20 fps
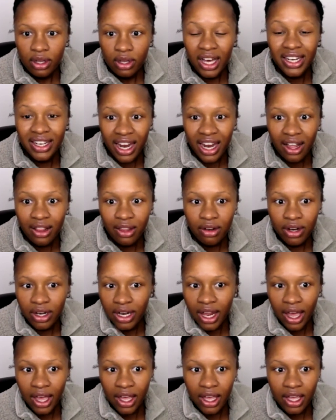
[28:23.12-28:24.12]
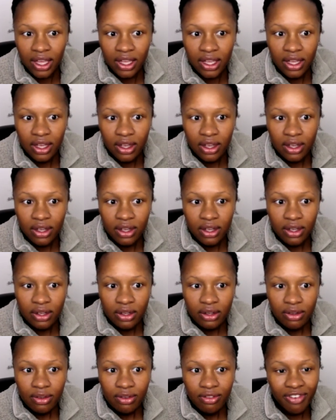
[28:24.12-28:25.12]
A dollar a day,
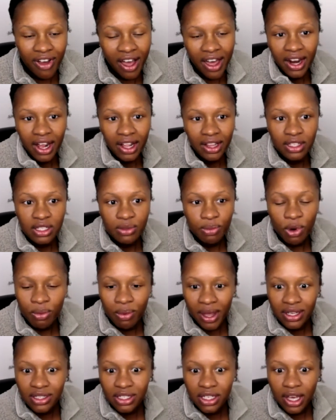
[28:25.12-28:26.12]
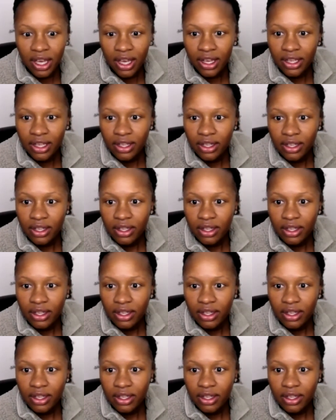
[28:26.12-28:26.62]
$5 per paycheck.